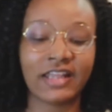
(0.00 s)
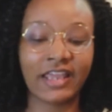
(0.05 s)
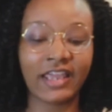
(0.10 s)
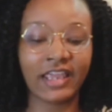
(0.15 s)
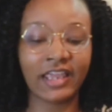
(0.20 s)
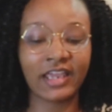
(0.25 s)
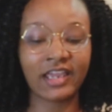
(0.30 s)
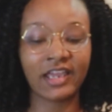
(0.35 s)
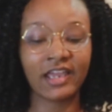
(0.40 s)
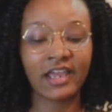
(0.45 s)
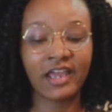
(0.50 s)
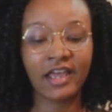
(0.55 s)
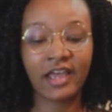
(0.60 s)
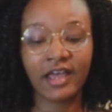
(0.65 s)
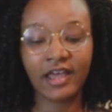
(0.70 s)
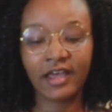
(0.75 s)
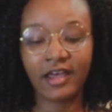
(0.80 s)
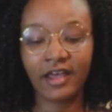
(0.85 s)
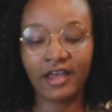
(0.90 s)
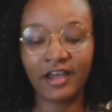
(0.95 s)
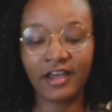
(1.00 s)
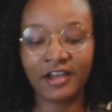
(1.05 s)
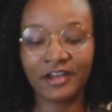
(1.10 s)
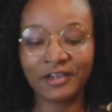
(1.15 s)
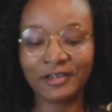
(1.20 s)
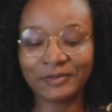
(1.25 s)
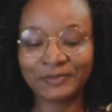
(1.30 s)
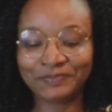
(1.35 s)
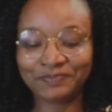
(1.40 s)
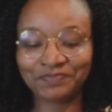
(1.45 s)
like
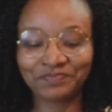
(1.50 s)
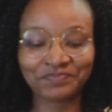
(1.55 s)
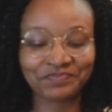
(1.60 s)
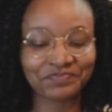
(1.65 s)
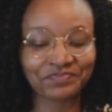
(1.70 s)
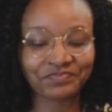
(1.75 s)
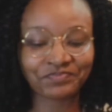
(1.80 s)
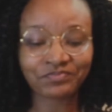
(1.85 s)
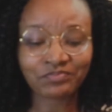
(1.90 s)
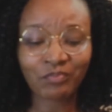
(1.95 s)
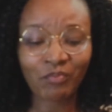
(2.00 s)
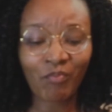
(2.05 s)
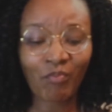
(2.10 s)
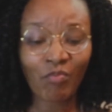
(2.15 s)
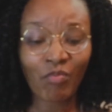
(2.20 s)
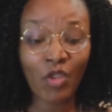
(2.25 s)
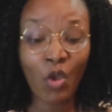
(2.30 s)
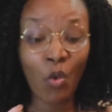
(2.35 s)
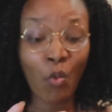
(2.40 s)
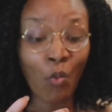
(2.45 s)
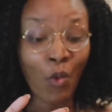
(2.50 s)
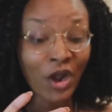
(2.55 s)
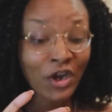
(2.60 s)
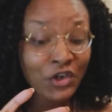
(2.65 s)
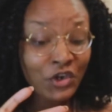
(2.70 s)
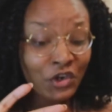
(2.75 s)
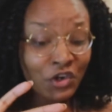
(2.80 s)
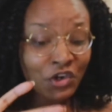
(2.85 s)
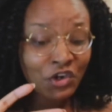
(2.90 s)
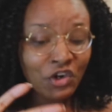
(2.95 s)
um,
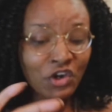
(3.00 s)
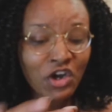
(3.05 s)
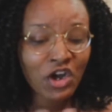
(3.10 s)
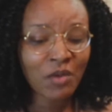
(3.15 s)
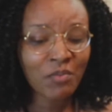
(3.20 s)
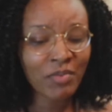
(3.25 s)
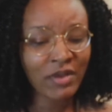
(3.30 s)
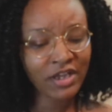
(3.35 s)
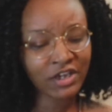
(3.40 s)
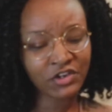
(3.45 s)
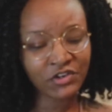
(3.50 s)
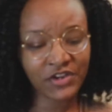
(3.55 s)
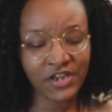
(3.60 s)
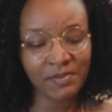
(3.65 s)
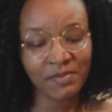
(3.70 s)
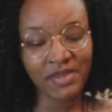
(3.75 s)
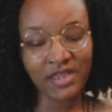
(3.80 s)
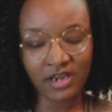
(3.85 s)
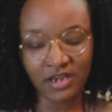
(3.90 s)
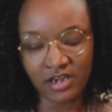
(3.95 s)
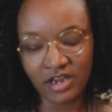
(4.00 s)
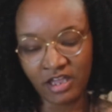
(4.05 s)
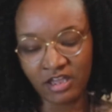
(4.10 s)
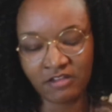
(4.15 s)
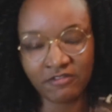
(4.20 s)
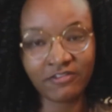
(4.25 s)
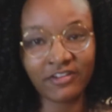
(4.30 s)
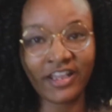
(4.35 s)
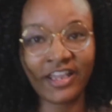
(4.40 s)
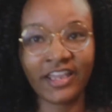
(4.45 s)
Wonder Curl, but creamy
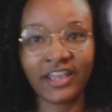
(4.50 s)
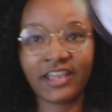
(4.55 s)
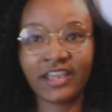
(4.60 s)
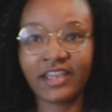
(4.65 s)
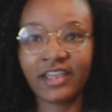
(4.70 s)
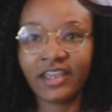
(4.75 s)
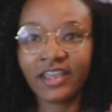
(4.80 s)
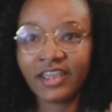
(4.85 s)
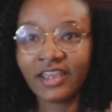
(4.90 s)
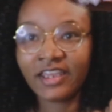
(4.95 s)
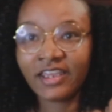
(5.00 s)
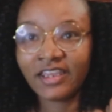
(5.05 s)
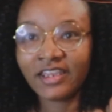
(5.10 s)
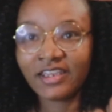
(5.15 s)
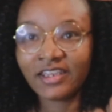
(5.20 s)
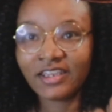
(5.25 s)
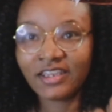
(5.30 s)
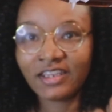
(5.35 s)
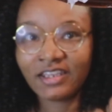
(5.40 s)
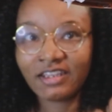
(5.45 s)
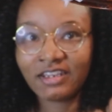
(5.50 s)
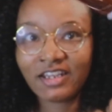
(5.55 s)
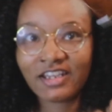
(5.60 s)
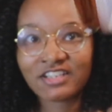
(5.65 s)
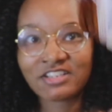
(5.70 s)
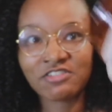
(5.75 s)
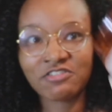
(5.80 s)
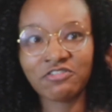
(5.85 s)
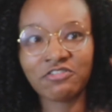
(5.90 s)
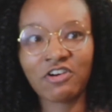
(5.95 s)
enough. Like,
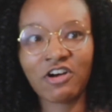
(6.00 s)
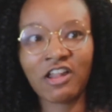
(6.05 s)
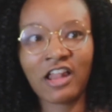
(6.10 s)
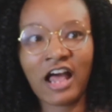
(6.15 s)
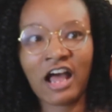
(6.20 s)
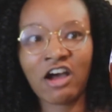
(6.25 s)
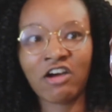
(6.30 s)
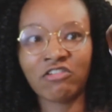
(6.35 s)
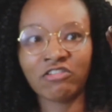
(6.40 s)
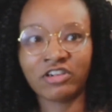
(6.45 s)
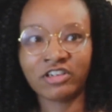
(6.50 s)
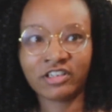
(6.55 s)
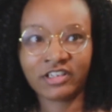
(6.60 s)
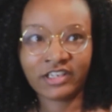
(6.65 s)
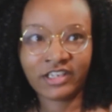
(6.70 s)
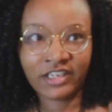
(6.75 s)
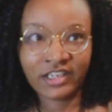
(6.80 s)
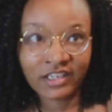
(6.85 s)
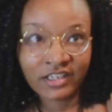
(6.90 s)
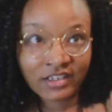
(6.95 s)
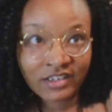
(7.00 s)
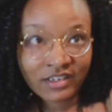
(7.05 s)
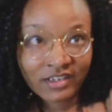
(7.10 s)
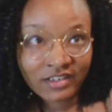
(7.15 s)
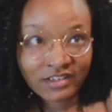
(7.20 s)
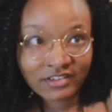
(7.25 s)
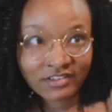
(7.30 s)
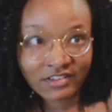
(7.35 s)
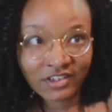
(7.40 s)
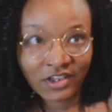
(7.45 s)
doesn't fall out really,
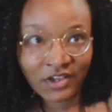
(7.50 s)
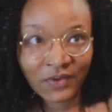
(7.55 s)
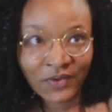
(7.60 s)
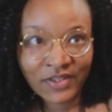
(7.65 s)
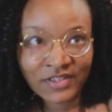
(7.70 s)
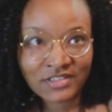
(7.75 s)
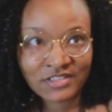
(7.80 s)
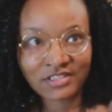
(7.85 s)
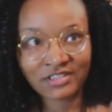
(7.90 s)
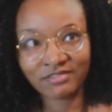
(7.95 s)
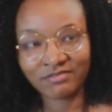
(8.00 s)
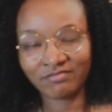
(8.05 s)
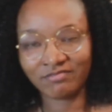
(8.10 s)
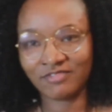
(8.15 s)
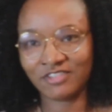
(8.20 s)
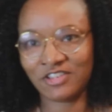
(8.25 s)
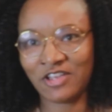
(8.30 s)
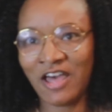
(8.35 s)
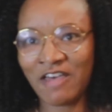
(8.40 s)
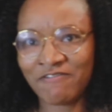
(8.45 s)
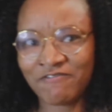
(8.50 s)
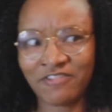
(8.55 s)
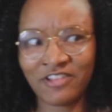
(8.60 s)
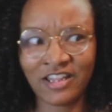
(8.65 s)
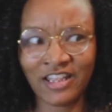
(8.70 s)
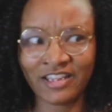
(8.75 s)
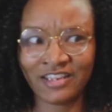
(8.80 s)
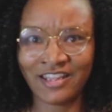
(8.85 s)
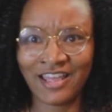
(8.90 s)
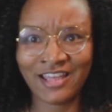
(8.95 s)
so it's so I
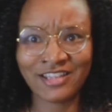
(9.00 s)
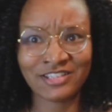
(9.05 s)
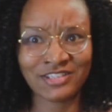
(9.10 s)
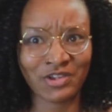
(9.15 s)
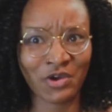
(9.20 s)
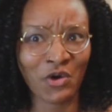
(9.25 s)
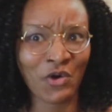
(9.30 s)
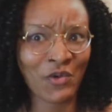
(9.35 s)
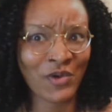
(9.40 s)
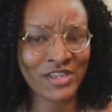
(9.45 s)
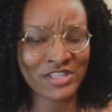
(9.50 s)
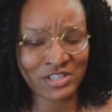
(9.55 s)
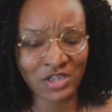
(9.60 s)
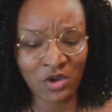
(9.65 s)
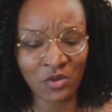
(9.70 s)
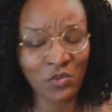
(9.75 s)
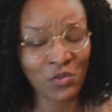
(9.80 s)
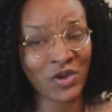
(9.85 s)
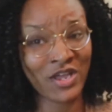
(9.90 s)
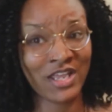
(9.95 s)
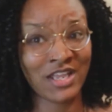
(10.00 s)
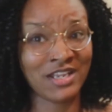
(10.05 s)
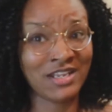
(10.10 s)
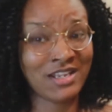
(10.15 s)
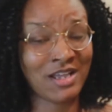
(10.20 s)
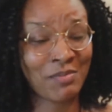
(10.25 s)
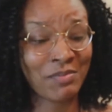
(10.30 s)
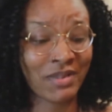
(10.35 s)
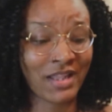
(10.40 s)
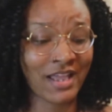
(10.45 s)
feel like that's always a
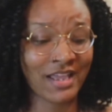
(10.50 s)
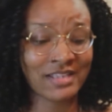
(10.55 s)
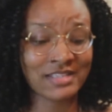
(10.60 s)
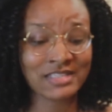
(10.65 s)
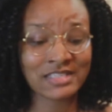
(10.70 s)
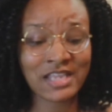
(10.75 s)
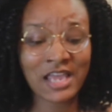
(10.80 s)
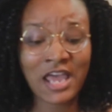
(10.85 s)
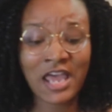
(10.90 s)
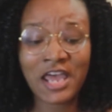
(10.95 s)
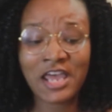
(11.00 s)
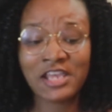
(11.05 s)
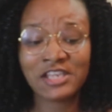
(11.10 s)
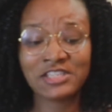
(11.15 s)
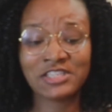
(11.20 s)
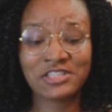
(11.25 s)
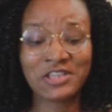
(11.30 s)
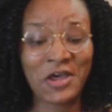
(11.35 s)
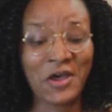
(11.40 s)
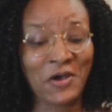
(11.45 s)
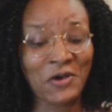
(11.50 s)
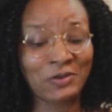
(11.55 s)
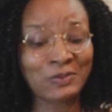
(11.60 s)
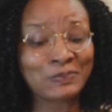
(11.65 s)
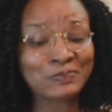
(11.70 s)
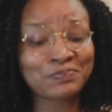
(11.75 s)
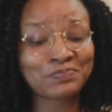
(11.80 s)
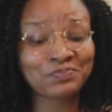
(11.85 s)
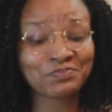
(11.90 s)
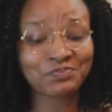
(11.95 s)
win, a plus.
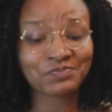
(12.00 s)
So